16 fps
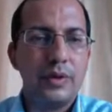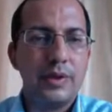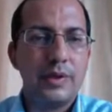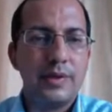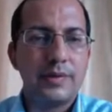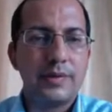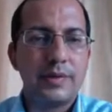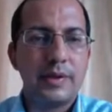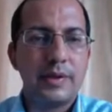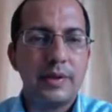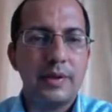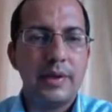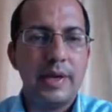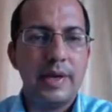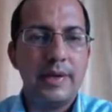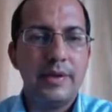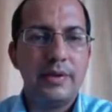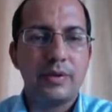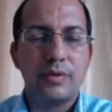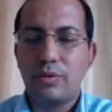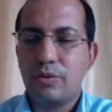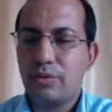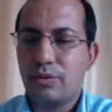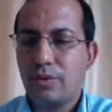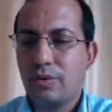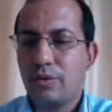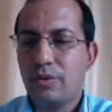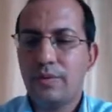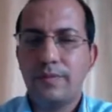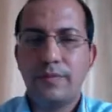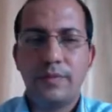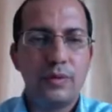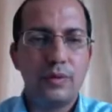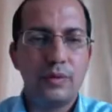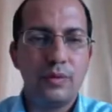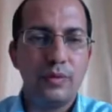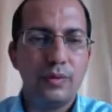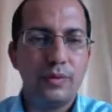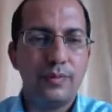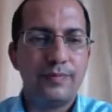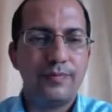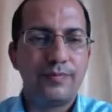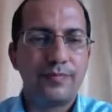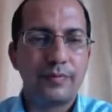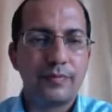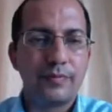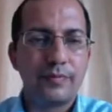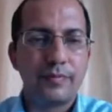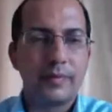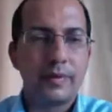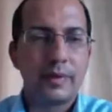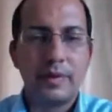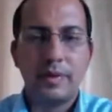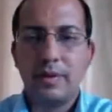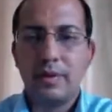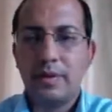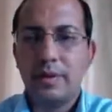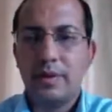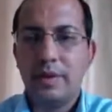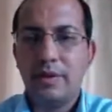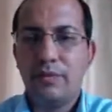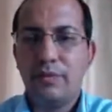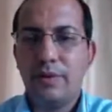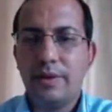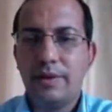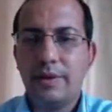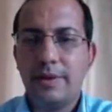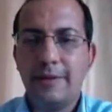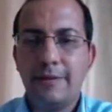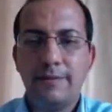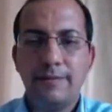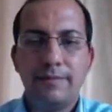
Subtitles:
so it is n is equal to 0 to infinity,